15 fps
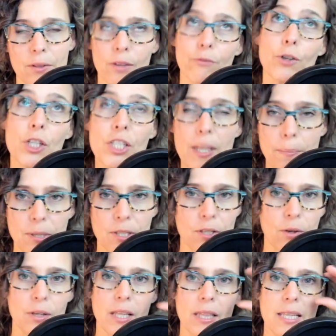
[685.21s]
the first
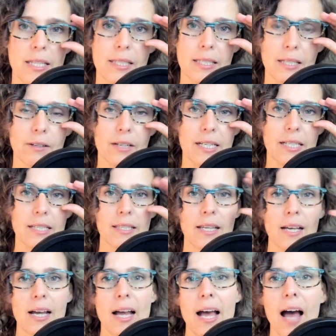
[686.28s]
episode in this series
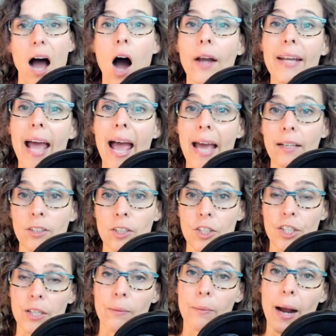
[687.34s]
on
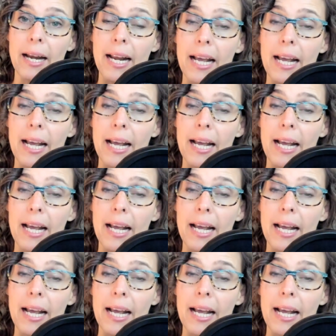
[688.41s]
energy, right?